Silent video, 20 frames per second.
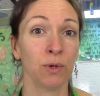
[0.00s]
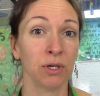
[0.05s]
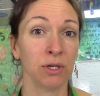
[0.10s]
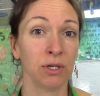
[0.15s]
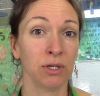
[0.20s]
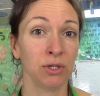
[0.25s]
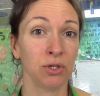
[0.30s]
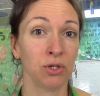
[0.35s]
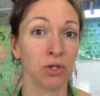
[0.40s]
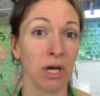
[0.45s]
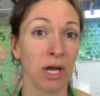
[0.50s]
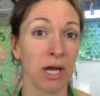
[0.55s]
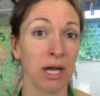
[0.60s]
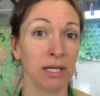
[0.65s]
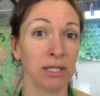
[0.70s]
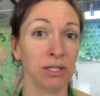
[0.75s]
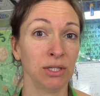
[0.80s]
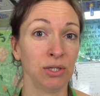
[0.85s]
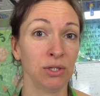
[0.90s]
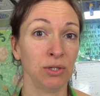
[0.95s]
gonna
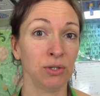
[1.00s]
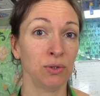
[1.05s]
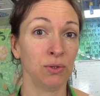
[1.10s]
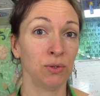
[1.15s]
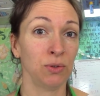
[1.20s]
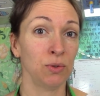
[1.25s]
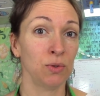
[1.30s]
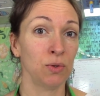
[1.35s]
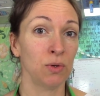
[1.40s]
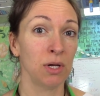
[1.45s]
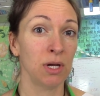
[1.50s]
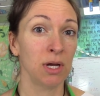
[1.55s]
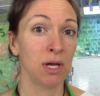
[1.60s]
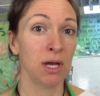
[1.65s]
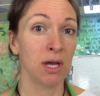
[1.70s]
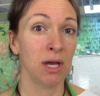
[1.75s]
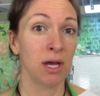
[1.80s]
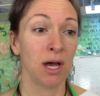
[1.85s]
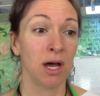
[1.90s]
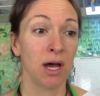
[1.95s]
try to
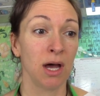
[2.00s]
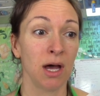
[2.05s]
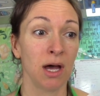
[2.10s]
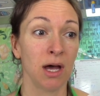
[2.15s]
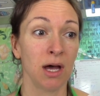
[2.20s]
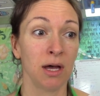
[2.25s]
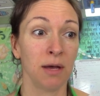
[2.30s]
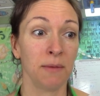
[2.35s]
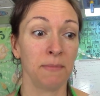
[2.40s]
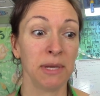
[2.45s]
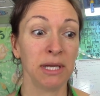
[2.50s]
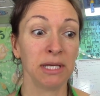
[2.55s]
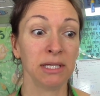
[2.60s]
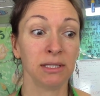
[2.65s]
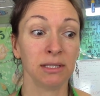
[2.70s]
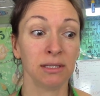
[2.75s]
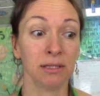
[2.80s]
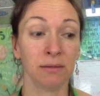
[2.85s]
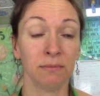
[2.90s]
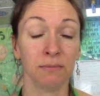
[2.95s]
uh, make
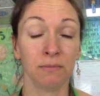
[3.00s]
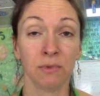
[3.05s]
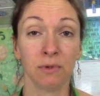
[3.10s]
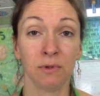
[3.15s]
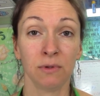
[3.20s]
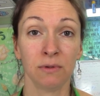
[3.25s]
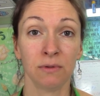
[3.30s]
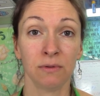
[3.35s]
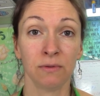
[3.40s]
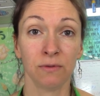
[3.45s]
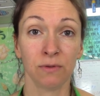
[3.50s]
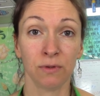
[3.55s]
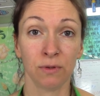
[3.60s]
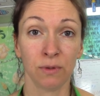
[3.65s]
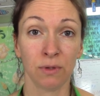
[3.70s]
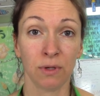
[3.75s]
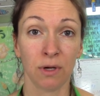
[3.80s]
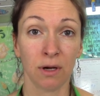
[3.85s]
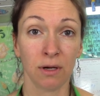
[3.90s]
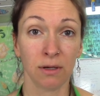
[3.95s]
some
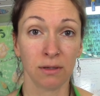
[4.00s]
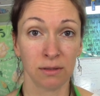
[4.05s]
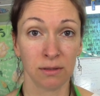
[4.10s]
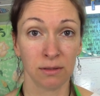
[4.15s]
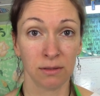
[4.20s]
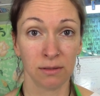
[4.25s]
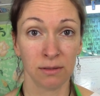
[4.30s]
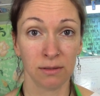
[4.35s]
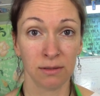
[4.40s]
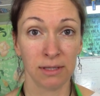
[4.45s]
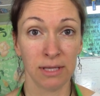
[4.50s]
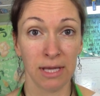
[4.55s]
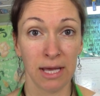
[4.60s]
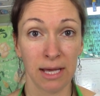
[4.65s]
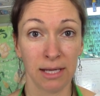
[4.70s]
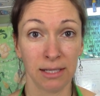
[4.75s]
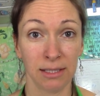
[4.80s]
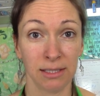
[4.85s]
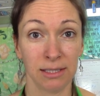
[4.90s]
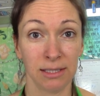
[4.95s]
fluid art
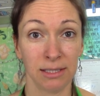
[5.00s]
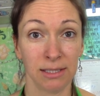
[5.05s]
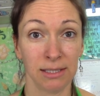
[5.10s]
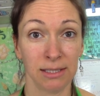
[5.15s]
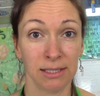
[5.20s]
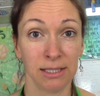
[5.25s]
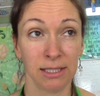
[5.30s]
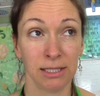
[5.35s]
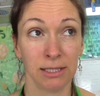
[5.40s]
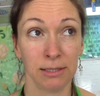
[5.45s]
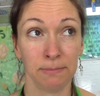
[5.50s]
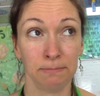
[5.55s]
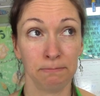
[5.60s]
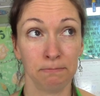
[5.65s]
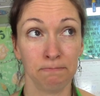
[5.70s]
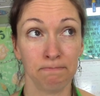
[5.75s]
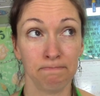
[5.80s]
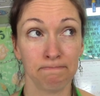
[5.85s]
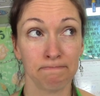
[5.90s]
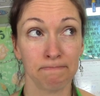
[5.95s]
that's
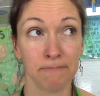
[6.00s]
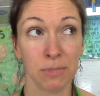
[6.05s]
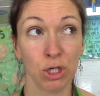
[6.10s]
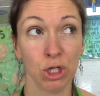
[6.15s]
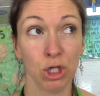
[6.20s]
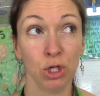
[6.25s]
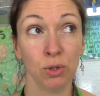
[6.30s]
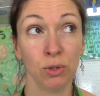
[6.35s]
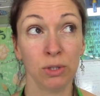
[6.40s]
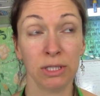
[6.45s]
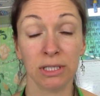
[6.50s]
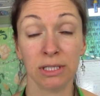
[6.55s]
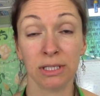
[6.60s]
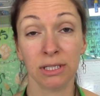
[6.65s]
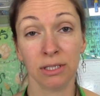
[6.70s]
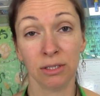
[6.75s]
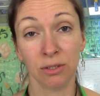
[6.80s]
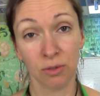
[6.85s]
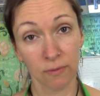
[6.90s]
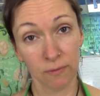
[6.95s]
using
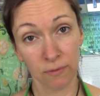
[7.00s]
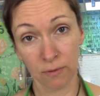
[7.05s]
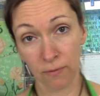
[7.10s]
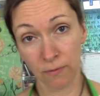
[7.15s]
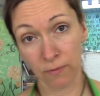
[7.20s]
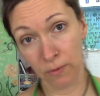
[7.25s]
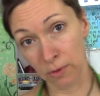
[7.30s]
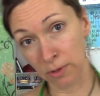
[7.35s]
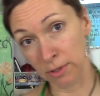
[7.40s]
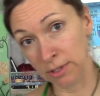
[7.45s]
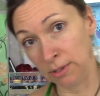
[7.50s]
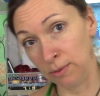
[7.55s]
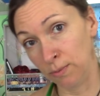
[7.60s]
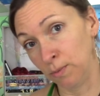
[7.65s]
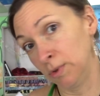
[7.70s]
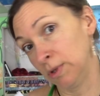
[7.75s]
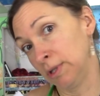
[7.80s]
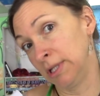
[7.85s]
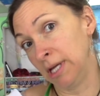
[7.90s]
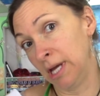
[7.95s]
centrifugal force and
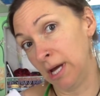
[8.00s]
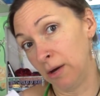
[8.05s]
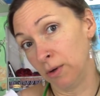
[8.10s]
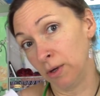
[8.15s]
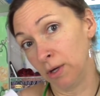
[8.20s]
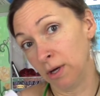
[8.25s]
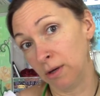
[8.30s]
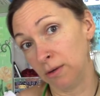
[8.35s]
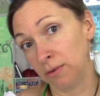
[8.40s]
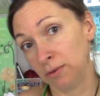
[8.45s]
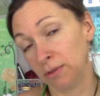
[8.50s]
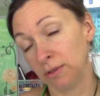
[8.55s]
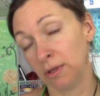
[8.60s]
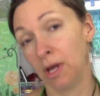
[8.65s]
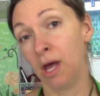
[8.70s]
we'll see how it goes.